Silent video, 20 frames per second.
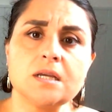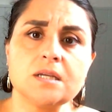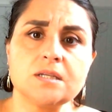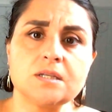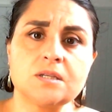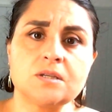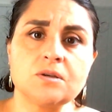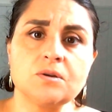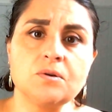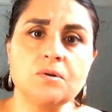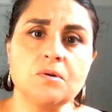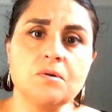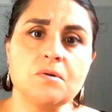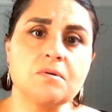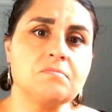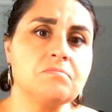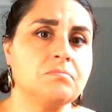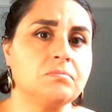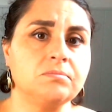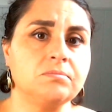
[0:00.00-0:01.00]

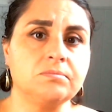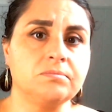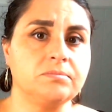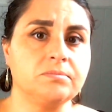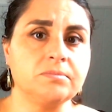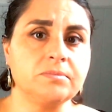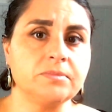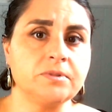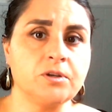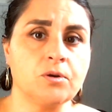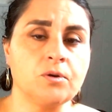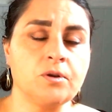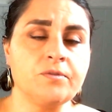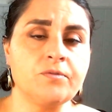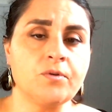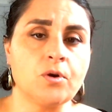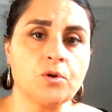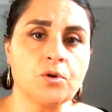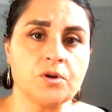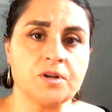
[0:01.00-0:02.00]
So the
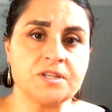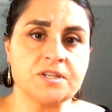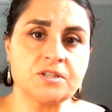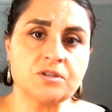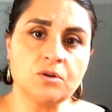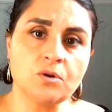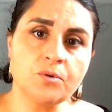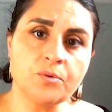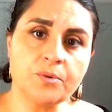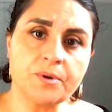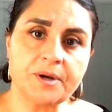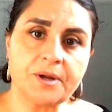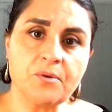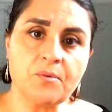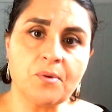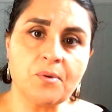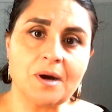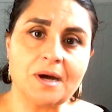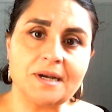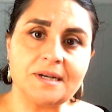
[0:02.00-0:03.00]
olive oil is lower in
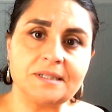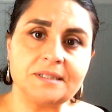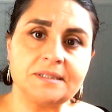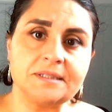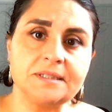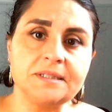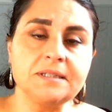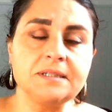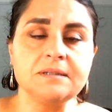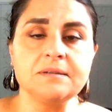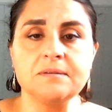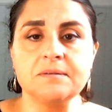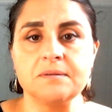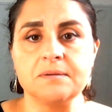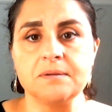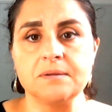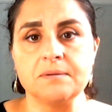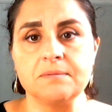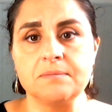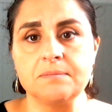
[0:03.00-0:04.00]
quality,
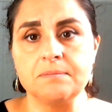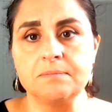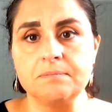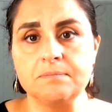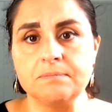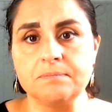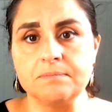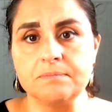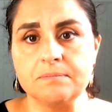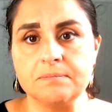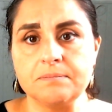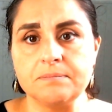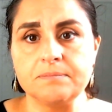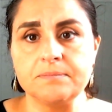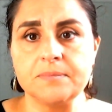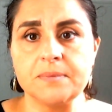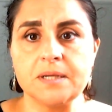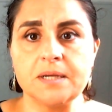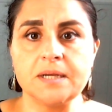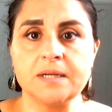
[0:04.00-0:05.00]

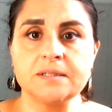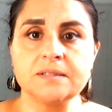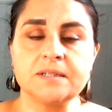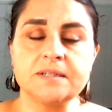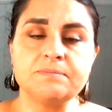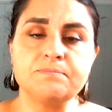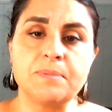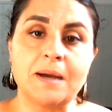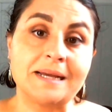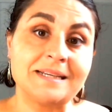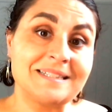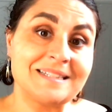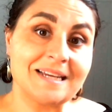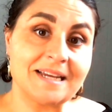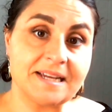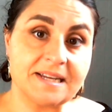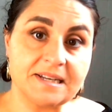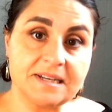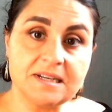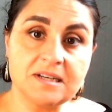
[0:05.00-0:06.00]
and it might
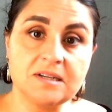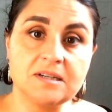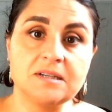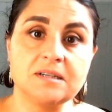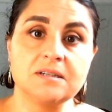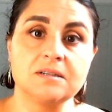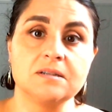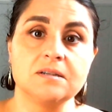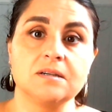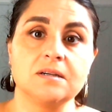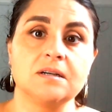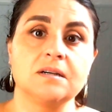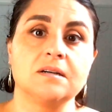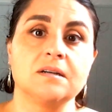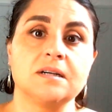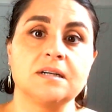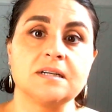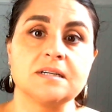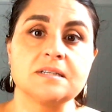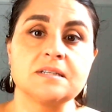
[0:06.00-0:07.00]
sell
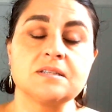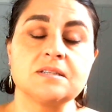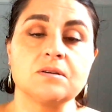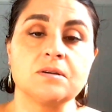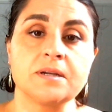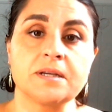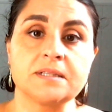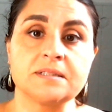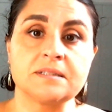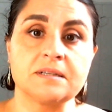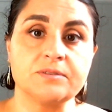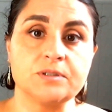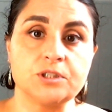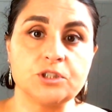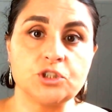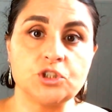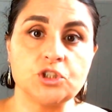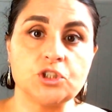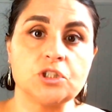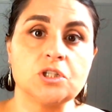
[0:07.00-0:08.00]
as extra
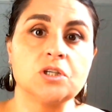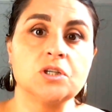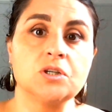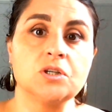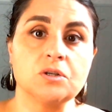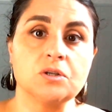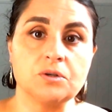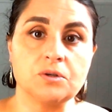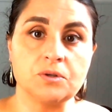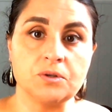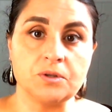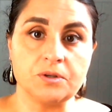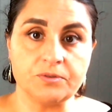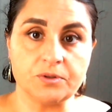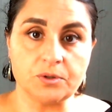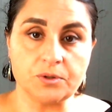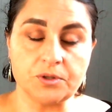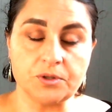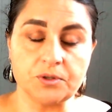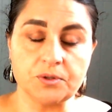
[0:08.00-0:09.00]
virgin olive
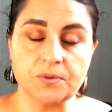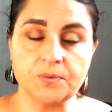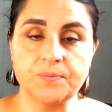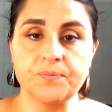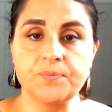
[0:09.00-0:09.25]
oil.